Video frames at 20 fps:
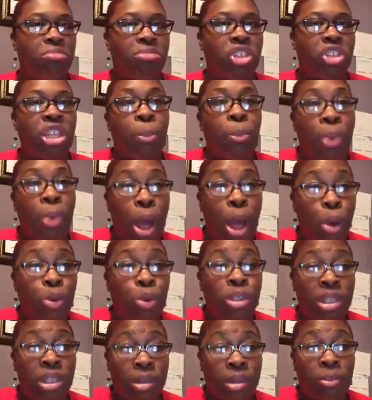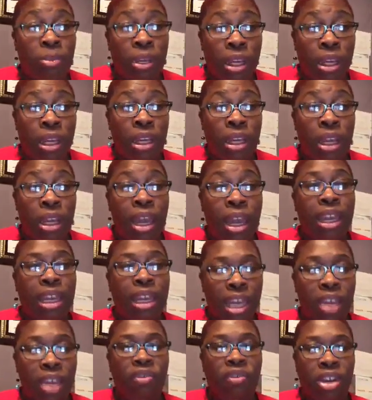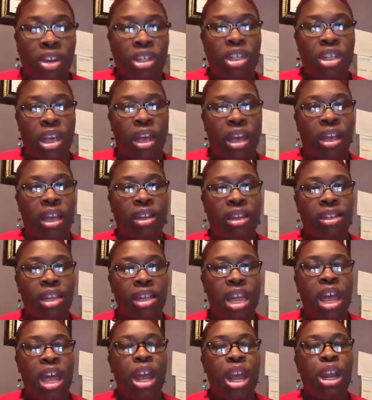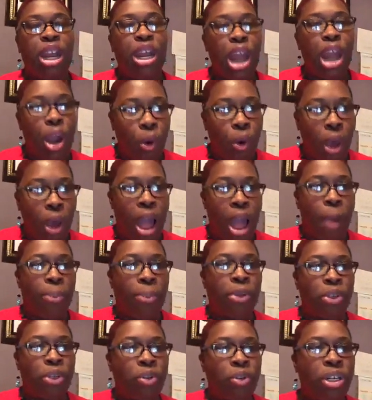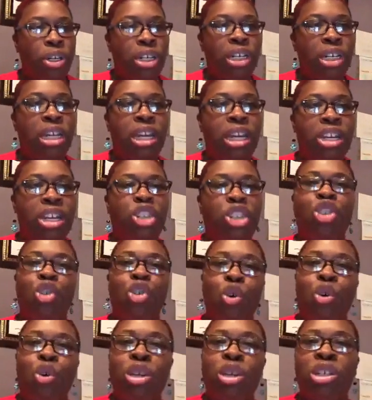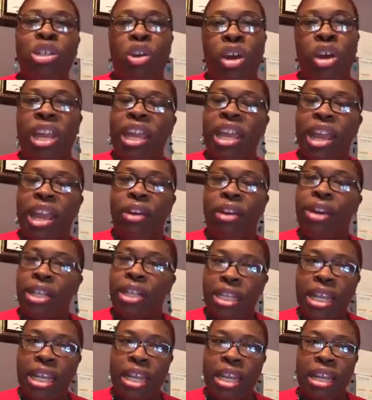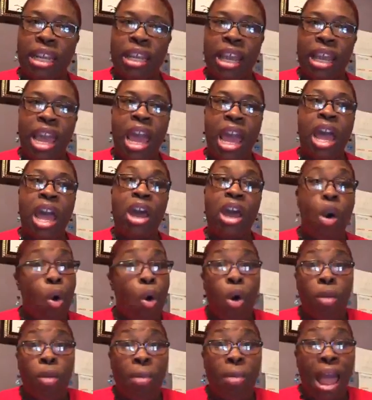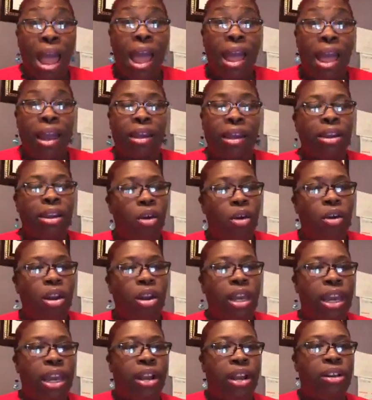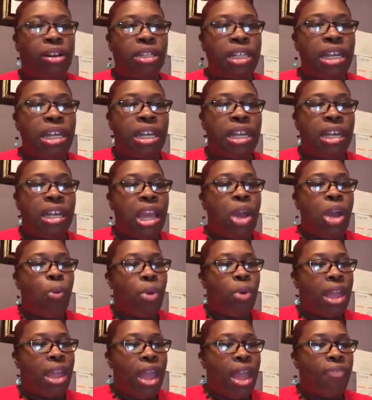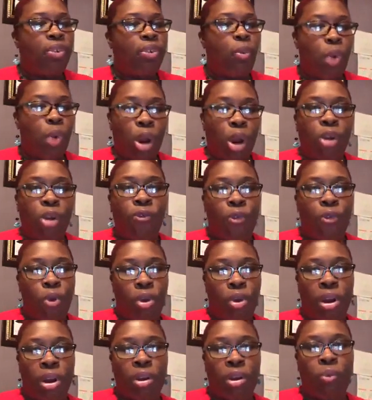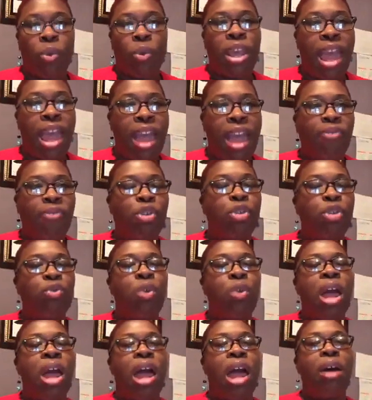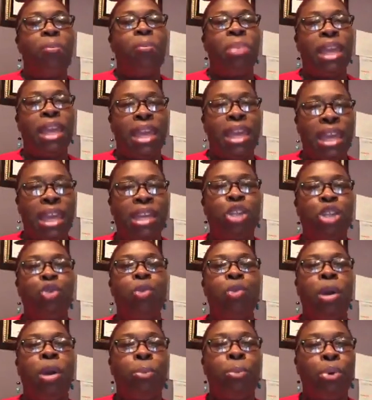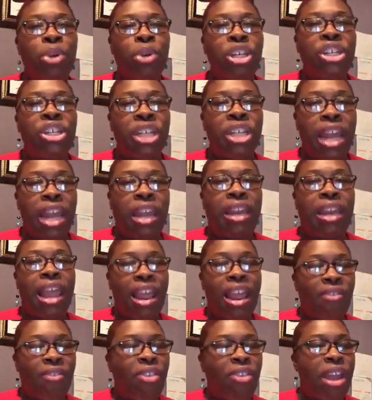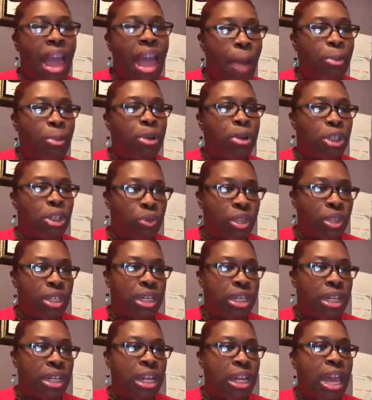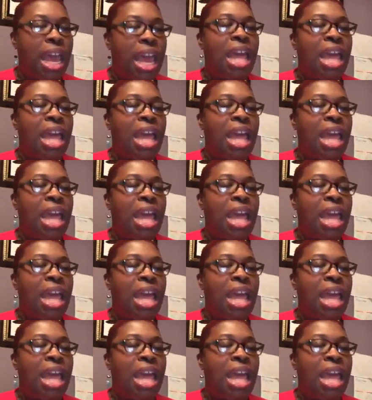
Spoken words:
supposed to be given to us. No opportunity is yours on a guarantee, or mine on a guarantee. We have to work for it. We have to begin to appreciate every opportunity